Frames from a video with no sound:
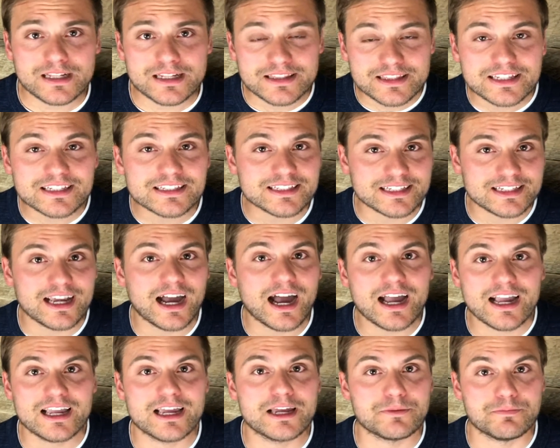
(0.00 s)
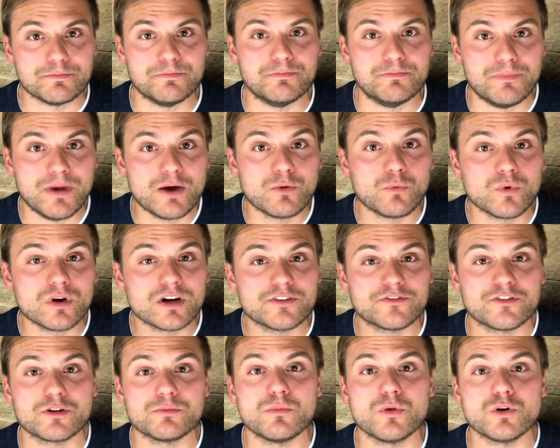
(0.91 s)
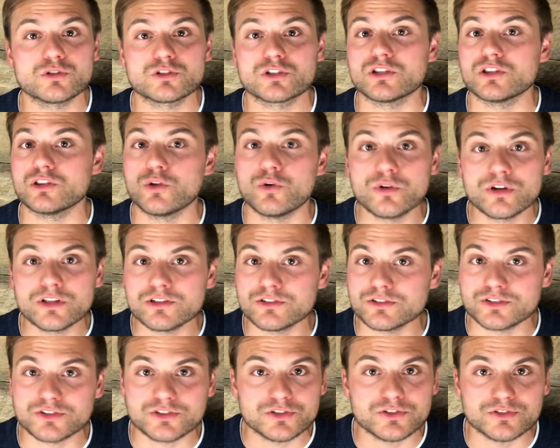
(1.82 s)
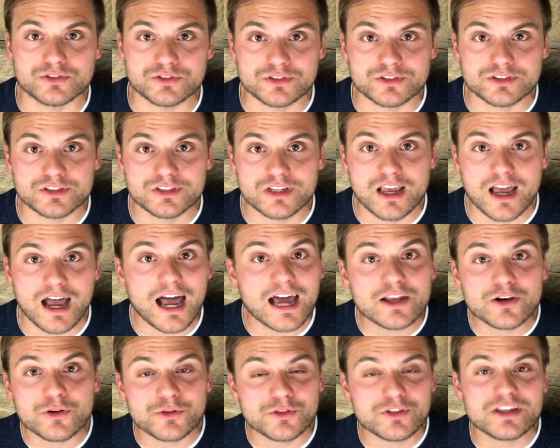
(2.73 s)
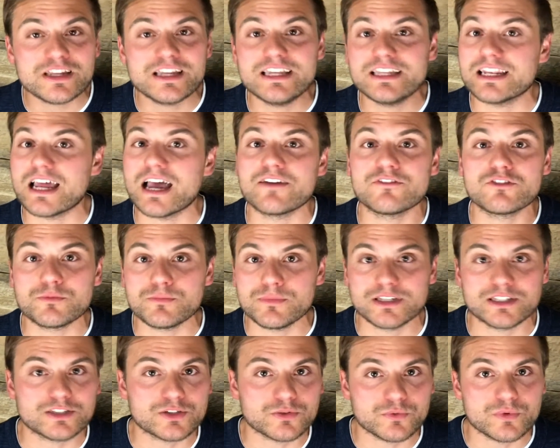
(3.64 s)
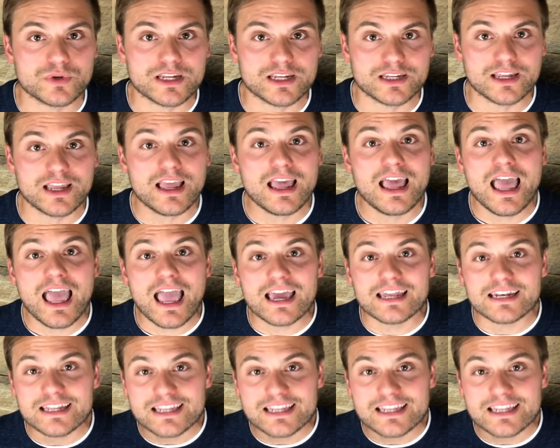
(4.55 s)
This guy had been one of our most loyal students. I don't think he'd ever missed a week, and